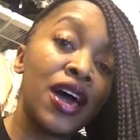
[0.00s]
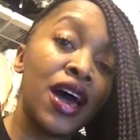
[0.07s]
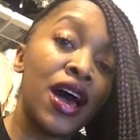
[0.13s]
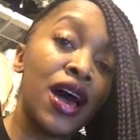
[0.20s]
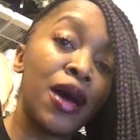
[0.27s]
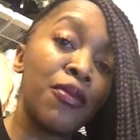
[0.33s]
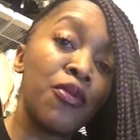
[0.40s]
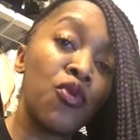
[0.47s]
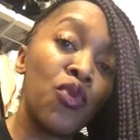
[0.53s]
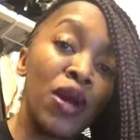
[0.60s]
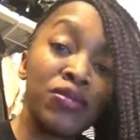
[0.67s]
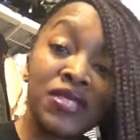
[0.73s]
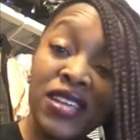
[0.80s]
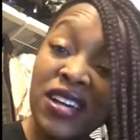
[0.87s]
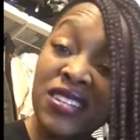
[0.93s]

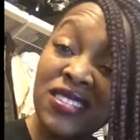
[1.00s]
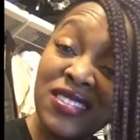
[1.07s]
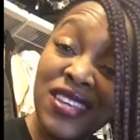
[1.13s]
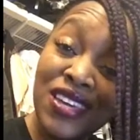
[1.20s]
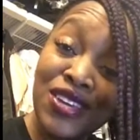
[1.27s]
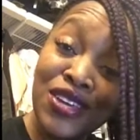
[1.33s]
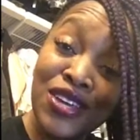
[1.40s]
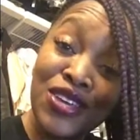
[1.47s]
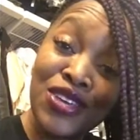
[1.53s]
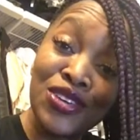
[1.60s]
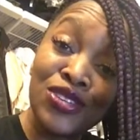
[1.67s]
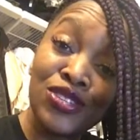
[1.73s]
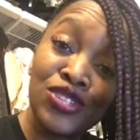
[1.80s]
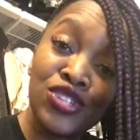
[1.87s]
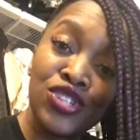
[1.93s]
websites that you can
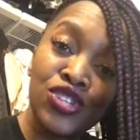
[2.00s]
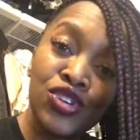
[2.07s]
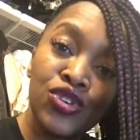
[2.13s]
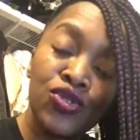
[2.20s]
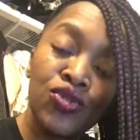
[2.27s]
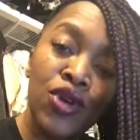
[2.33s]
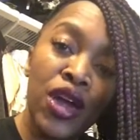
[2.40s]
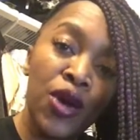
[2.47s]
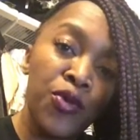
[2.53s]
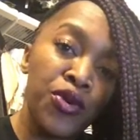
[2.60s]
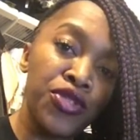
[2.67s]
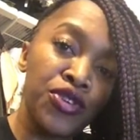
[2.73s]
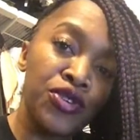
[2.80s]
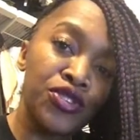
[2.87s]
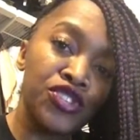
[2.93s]
use to help
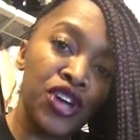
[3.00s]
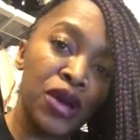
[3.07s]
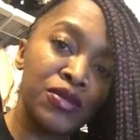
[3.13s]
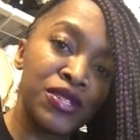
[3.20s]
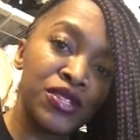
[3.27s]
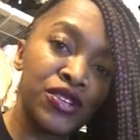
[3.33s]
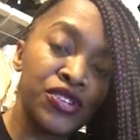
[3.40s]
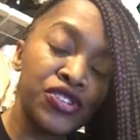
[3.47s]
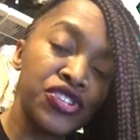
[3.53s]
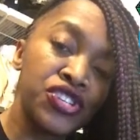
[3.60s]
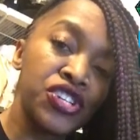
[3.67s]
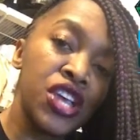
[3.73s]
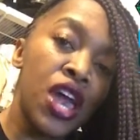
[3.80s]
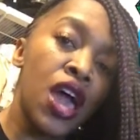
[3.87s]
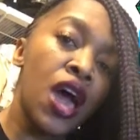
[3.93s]
with your job
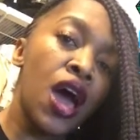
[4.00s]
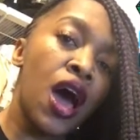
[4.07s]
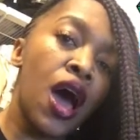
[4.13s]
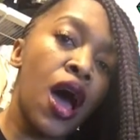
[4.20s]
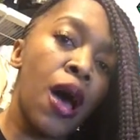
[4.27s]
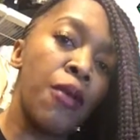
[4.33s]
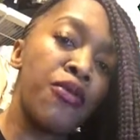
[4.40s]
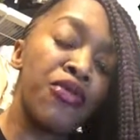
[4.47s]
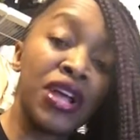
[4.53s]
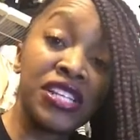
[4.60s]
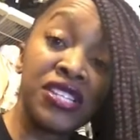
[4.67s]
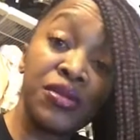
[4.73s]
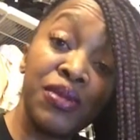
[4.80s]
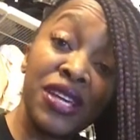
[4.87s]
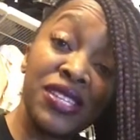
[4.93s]
search,
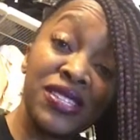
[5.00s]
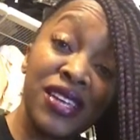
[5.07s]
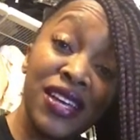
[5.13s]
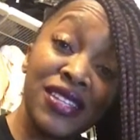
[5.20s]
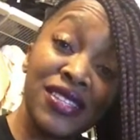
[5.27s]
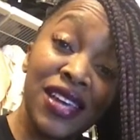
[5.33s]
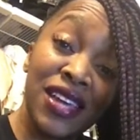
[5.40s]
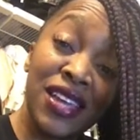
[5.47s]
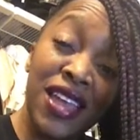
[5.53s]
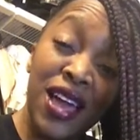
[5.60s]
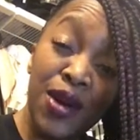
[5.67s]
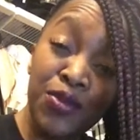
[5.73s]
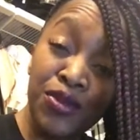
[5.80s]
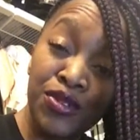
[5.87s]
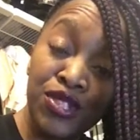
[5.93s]
resume sites that can
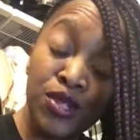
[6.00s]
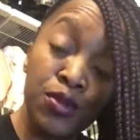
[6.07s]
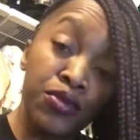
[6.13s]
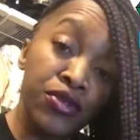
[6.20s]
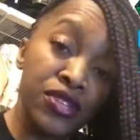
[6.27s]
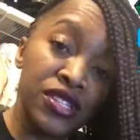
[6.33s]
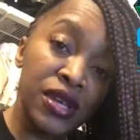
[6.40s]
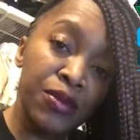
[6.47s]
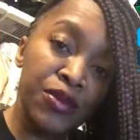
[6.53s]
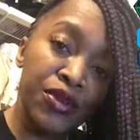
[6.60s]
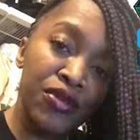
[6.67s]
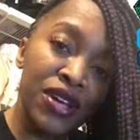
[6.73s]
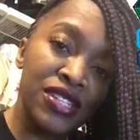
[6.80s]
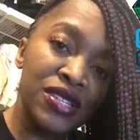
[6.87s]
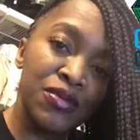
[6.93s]
help you spruce up
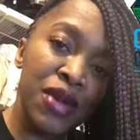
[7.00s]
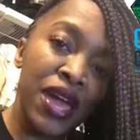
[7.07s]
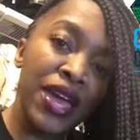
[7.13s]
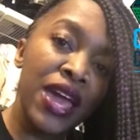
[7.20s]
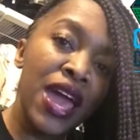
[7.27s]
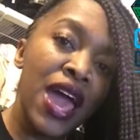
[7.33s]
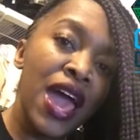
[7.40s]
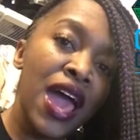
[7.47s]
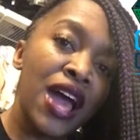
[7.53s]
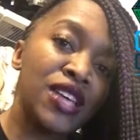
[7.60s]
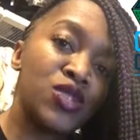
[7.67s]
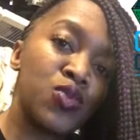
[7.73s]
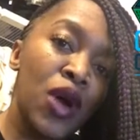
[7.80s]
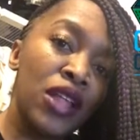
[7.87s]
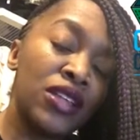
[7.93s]
your resume,
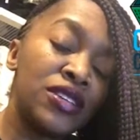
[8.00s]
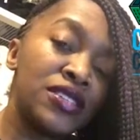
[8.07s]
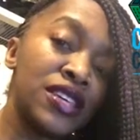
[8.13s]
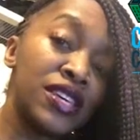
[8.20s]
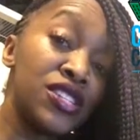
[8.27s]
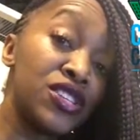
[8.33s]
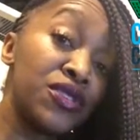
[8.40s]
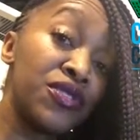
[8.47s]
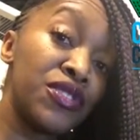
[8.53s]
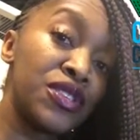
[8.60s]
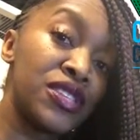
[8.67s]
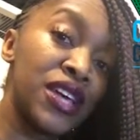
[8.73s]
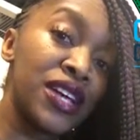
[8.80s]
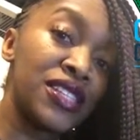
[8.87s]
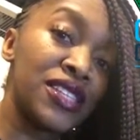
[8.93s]
as well as interview
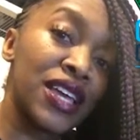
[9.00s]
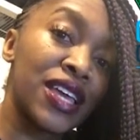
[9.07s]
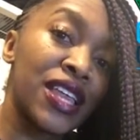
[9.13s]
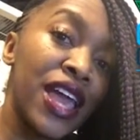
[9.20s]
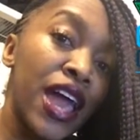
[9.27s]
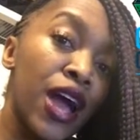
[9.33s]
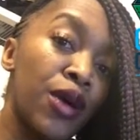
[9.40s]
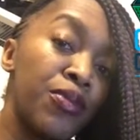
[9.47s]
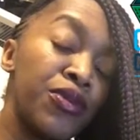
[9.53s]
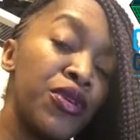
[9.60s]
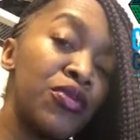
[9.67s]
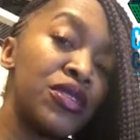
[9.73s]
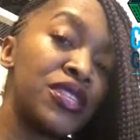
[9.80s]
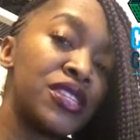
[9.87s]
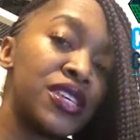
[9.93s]
sites that can help
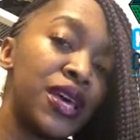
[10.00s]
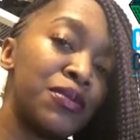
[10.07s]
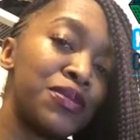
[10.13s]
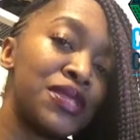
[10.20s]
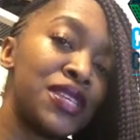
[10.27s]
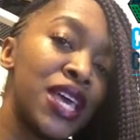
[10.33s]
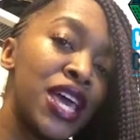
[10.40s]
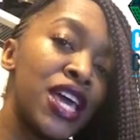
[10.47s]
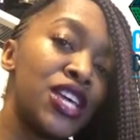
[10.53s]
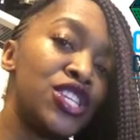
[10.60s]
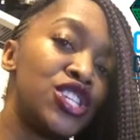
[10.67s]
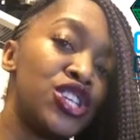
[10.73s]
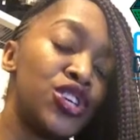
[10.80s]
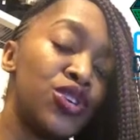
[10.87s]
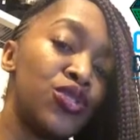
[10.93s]
you with tips
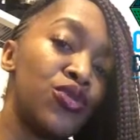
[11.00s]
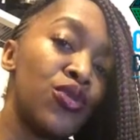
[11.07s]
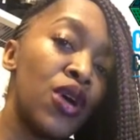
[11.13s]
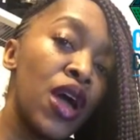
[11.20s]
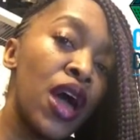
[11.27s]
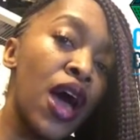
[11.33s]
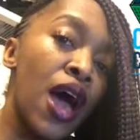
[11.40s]
to